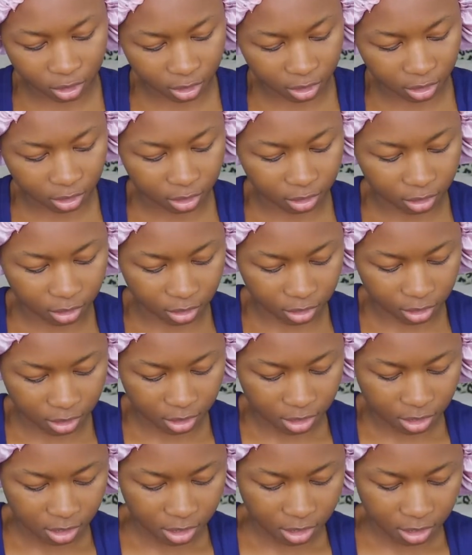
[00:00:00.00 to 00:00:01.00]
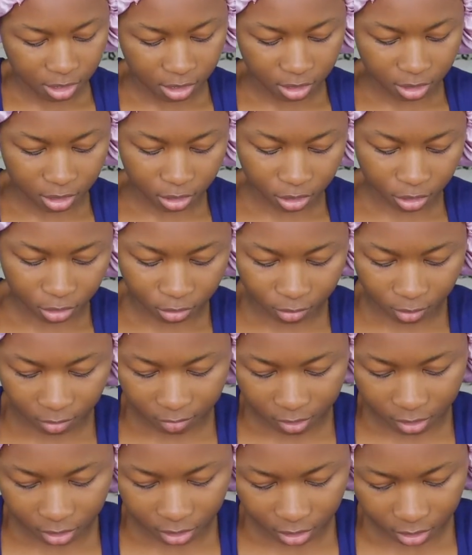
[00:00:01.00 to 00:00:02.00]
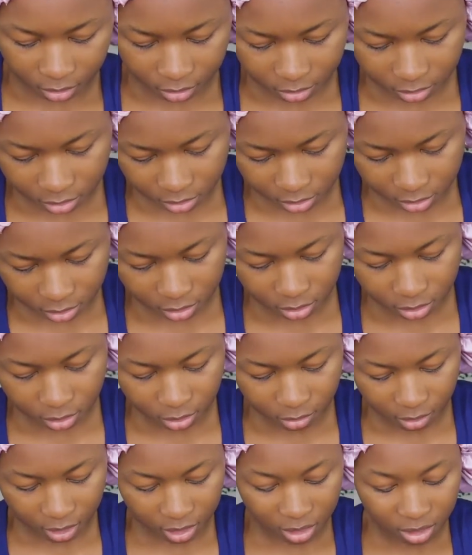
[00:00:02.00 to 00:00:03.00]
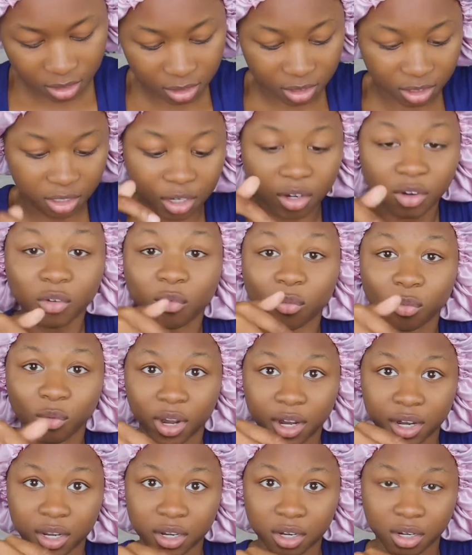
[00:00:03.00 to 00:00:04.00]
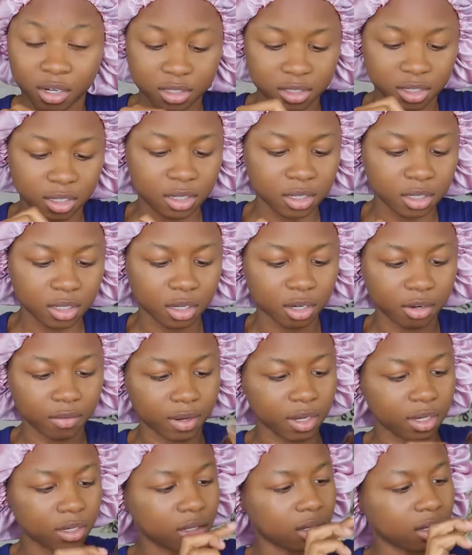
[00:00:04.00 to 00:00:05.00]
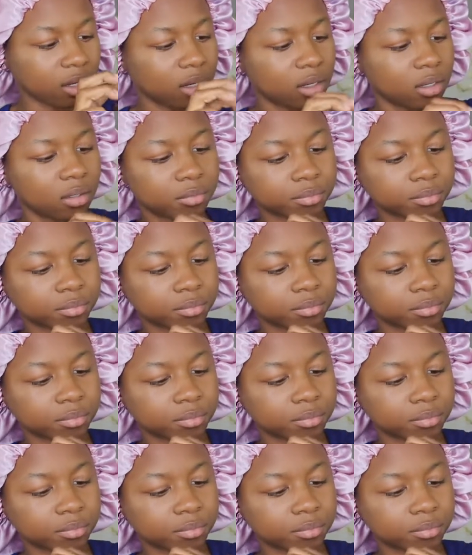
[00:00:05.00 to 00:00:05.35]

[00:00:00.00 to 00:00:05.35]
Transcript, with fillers: and you know, everything else is, you know, I need to get right here because I didn't get right there.